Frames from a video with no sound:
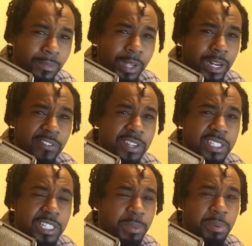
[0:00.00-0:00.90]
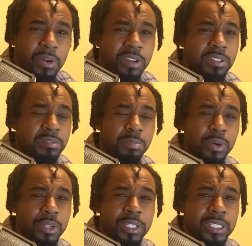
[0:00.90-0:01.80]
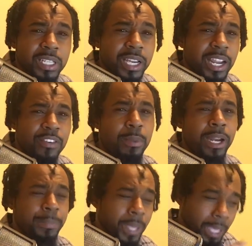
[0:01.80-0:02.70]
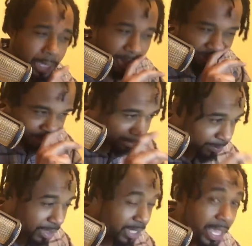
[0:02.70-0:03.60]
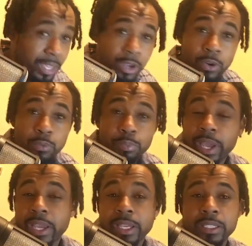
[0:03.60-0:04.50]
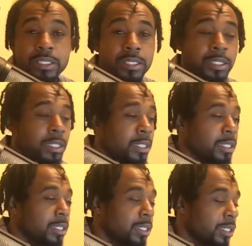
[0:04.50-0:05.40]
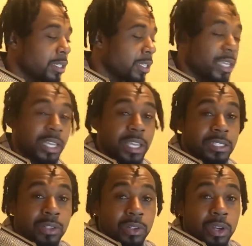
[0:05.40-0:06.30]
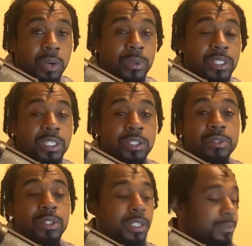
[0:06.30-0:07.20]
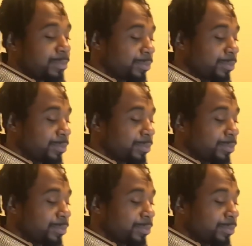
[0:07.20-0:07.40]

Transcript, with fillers: Like 50 Cent's be poking poking the stick at everybody, man. Yeah, yo, Banks. Kidd Kidd's no longer with G Unit.